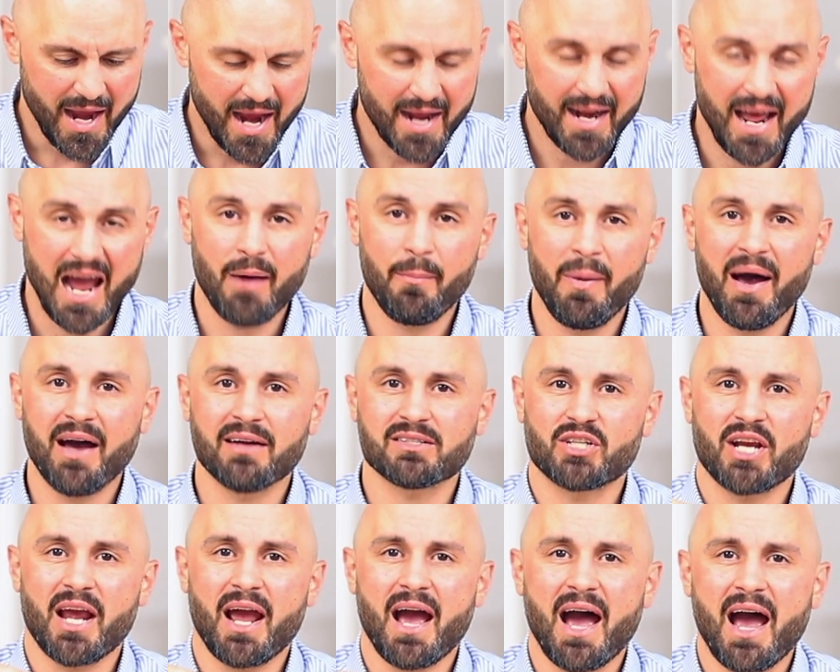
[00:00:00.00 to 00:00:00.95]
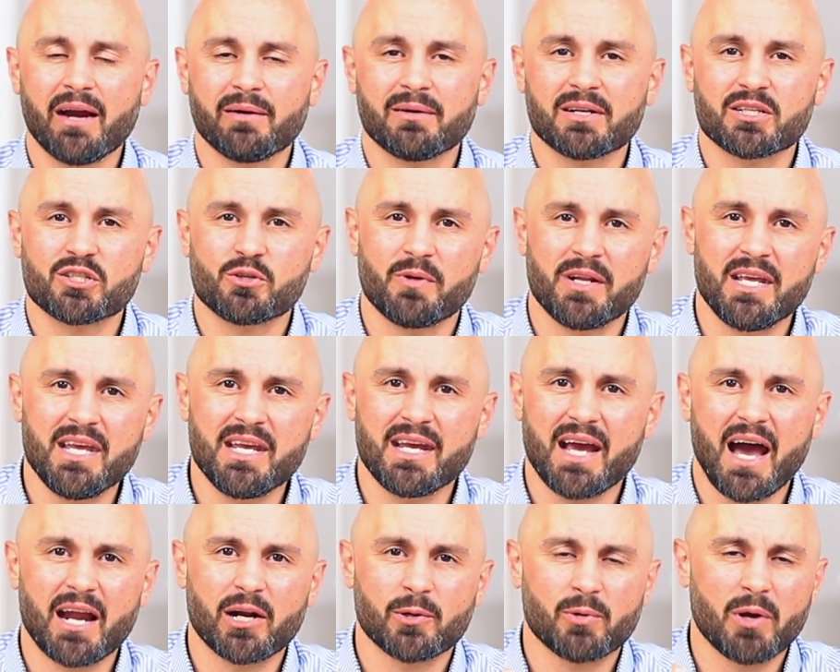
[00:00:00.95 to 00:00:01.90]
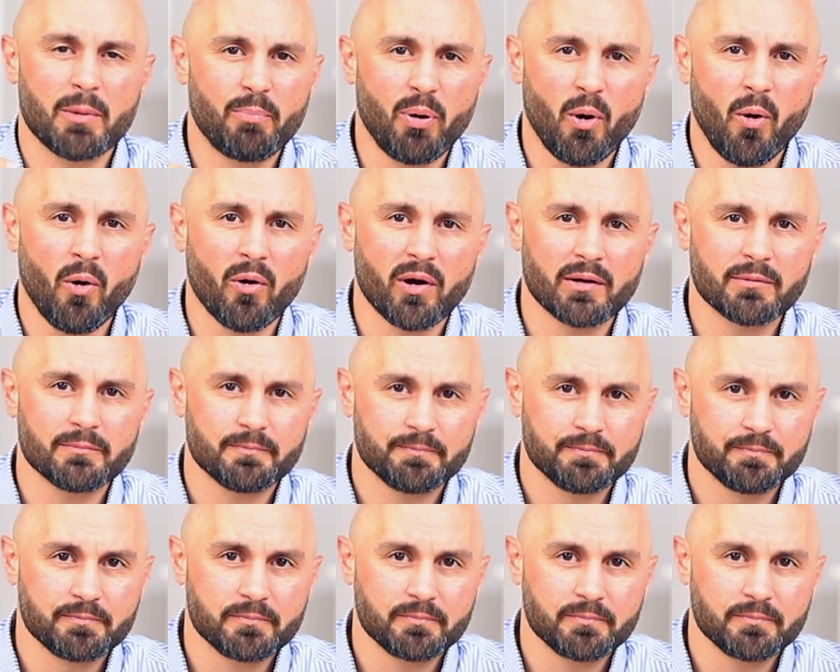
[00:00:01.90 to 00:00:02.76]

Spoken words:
And how about Jairus when he got a report